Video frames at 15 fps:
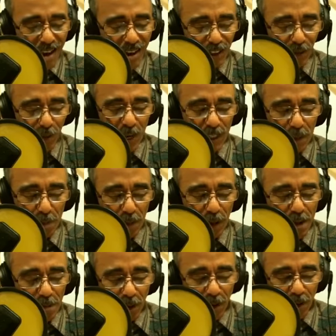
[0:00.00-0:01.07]
is We the
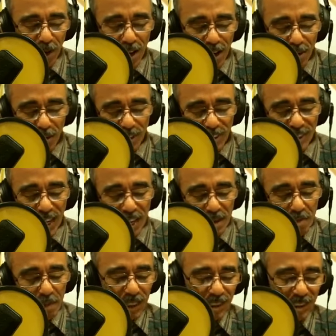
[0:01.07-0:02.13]
People with Sunny B.